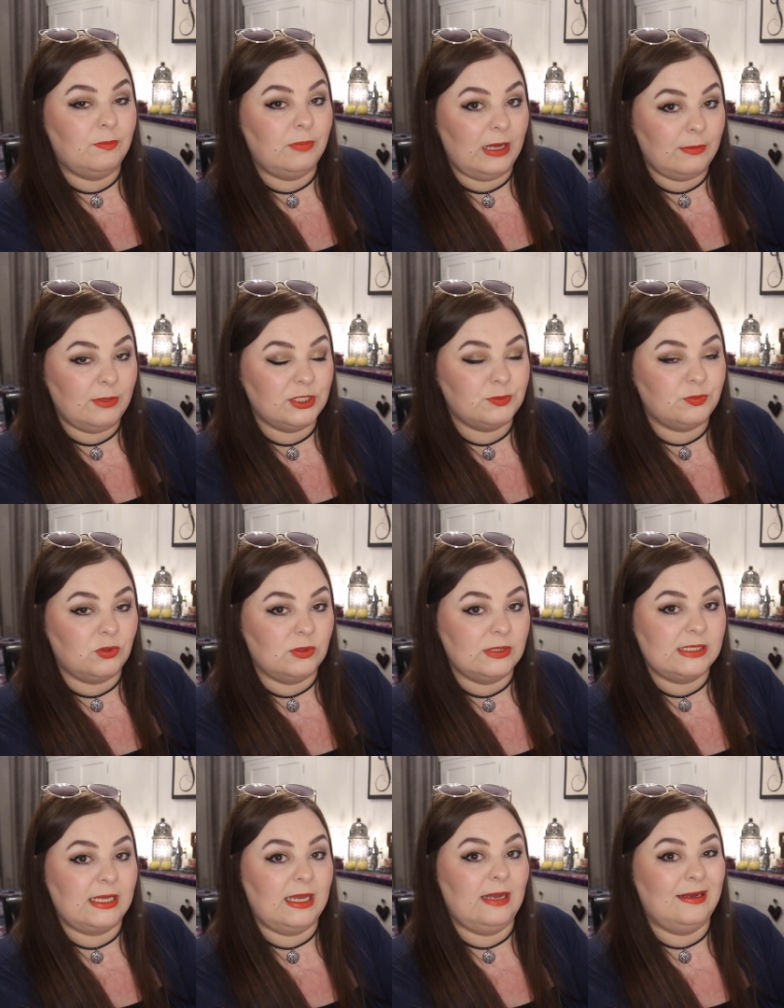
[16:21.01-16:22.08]
blemish prone
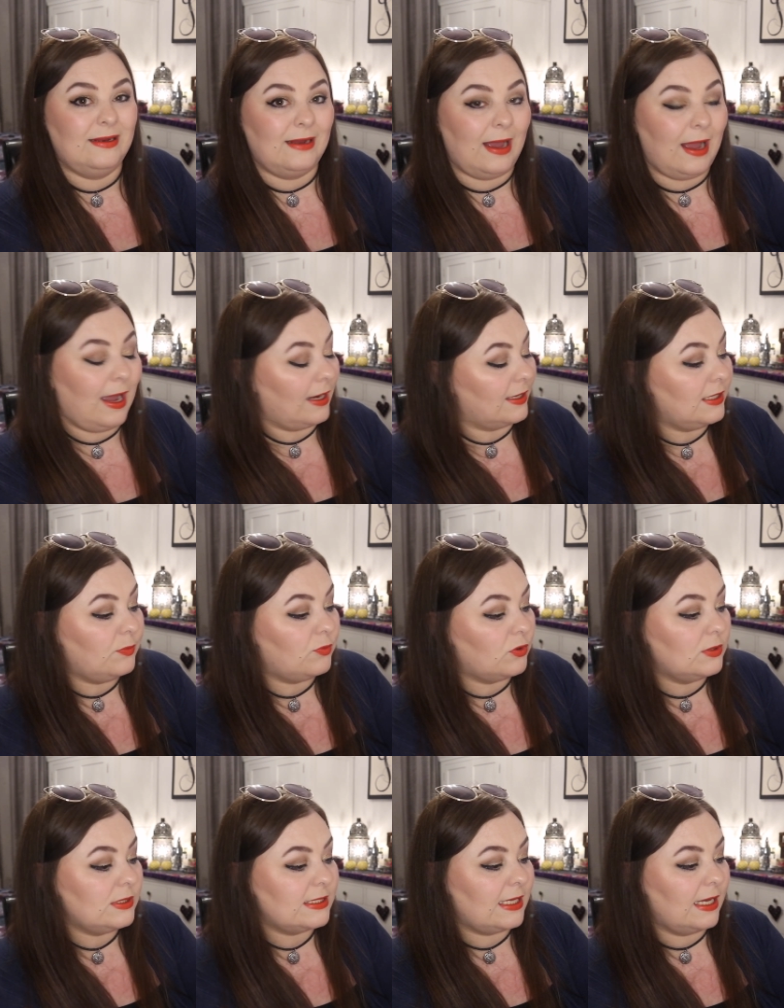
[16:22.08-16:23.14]
skin and acne
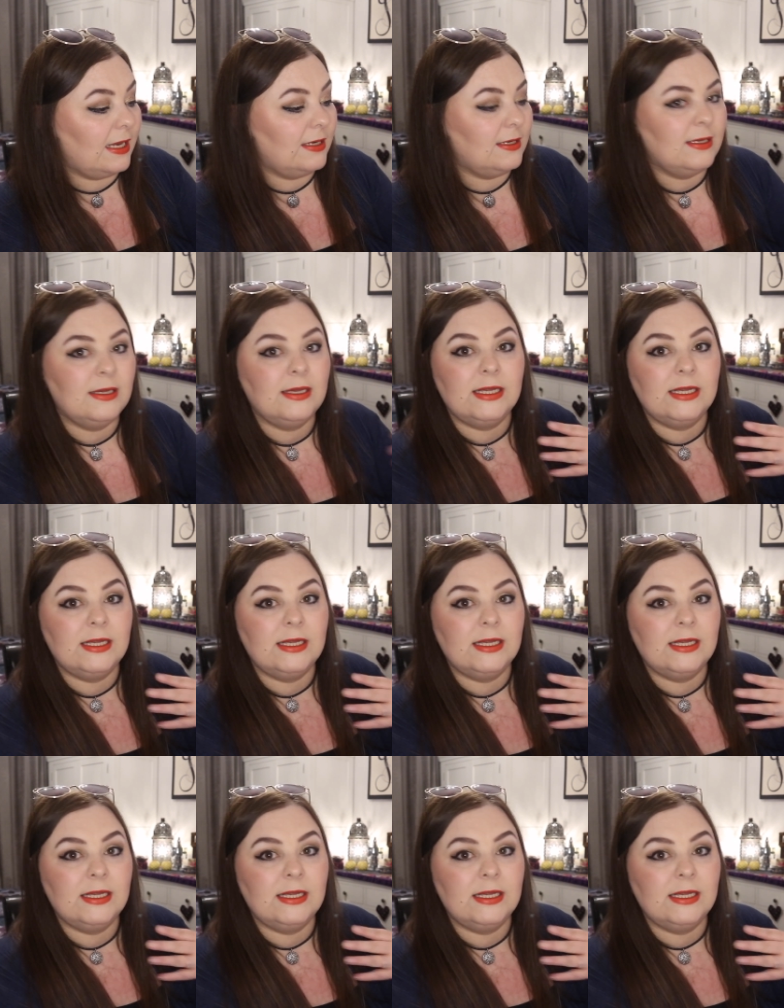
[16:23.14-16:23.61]
prone skin,